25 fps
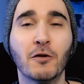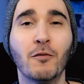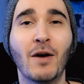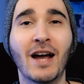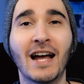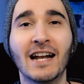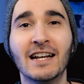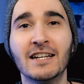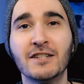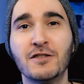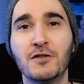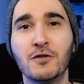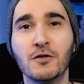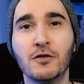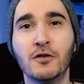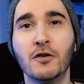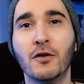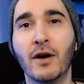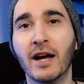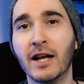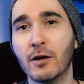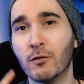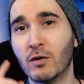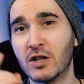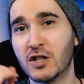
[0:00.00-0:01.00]
the way, I let you
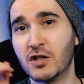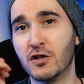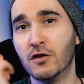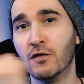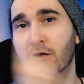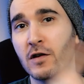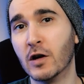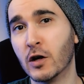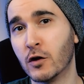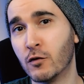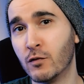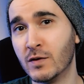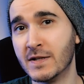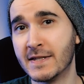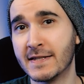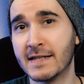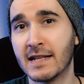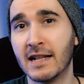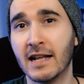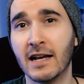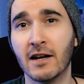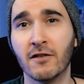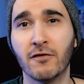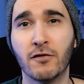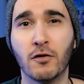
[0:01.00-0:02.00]
go and watch the vlog with
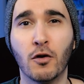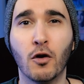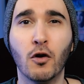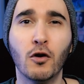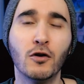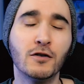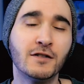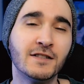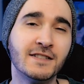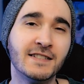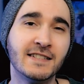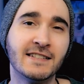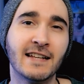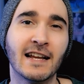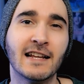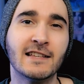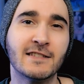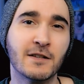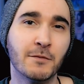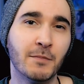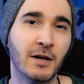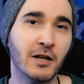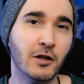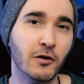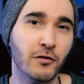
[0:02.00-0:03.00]
Claire for all the
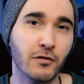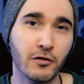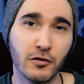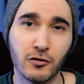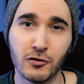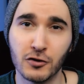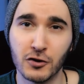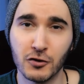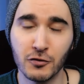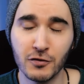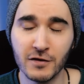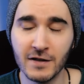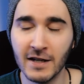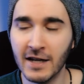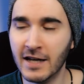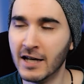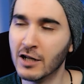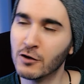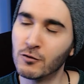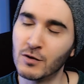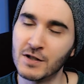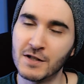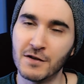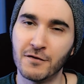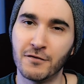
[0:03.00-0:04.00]
details about the photo shoot.
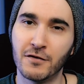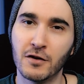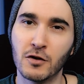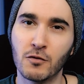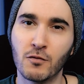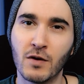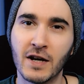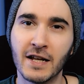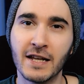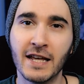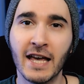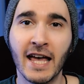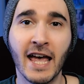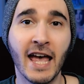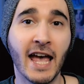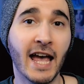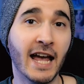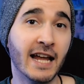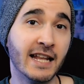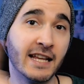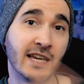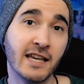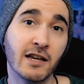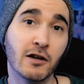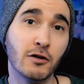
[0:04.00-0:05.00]
It was a fun one.
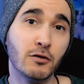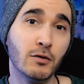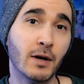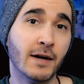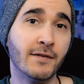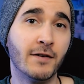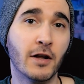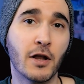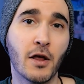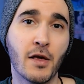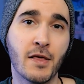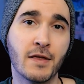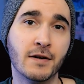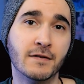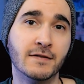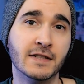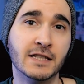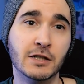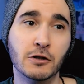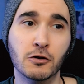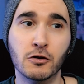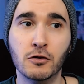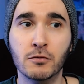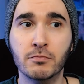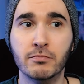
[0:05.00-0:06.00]
And here you have another
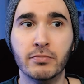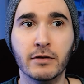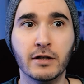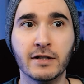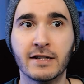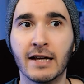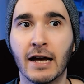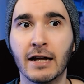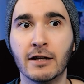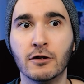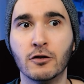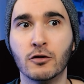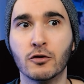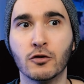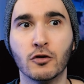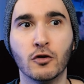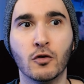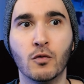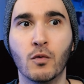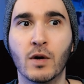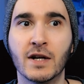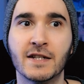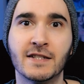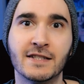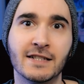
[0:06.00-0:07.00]
video, but I don't
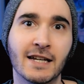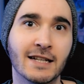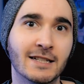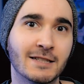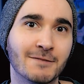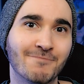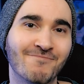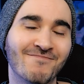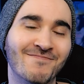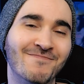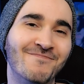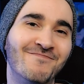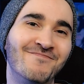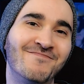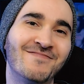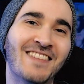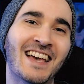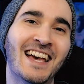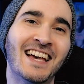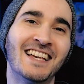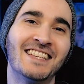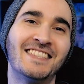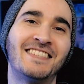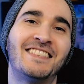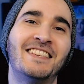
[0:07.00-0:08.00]
know what yet.
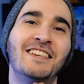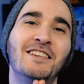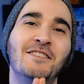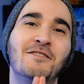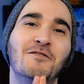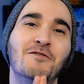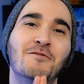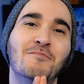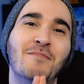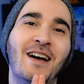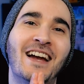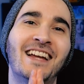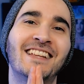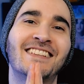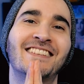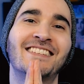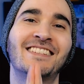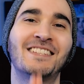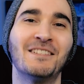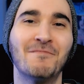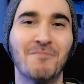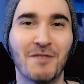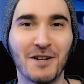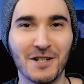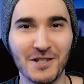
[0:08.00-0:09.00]
See you, mate.
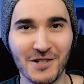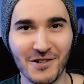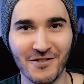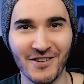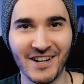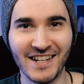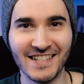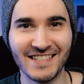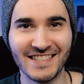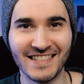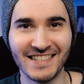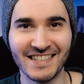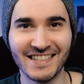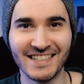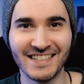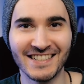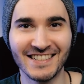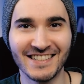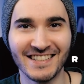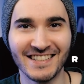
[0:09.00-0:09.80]
Keep on creating.